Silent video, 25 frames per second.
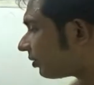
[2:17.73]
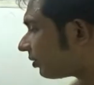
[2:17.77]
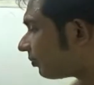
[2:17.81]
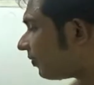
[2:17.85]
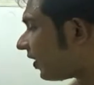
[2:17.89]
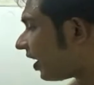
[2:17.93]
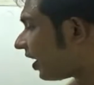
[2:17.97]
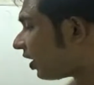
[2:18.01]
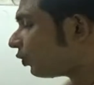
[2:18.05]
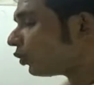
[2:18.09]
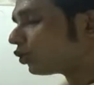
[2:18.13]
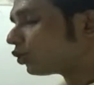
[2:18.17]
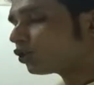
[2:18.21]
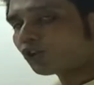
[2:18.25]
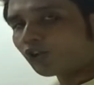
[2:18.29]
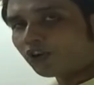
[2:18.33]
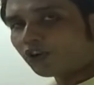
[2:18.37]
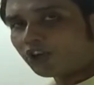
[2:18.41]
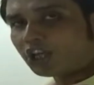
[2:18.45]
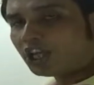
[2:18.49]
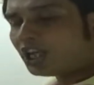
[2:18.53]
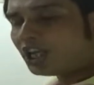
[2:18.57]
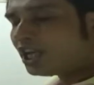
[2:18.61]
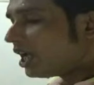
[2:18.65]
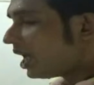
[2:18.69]
value
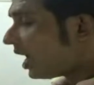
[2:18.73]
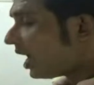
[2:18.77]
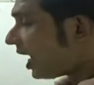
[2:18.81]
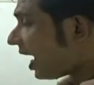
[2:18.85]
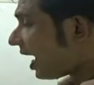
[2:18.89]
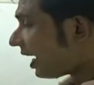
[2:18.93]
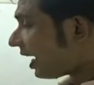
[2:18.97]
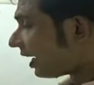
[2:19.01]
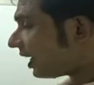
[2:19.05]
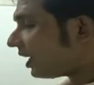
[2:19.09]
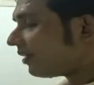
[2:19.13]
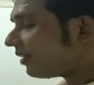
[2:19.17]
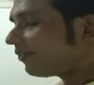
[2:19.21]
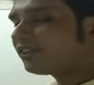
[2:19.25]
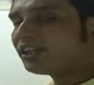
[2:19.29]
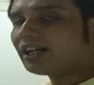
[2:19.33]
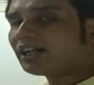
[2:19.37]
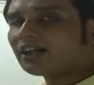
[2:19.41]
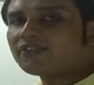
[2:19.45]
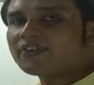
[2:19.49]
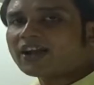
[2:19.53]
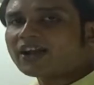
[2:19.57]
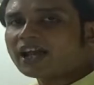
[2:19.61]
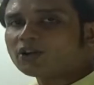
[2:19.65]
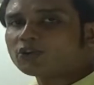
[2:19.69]
3, and if
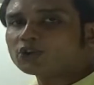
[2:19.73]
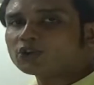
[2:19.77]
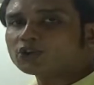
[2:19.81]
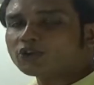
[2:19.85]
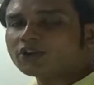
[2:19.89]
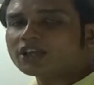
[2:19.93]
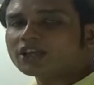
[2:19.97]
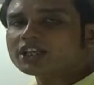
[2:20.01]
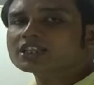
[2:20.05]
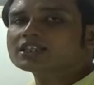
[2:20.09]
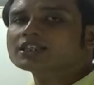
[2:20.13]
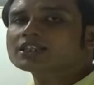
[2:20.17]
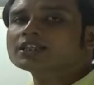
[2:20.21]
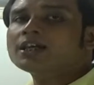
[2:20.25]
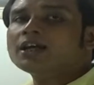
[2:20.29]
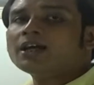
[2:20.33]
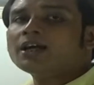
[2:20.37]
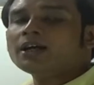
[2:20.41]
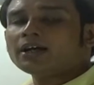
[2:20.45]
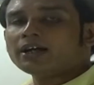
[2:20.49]
the value 3 is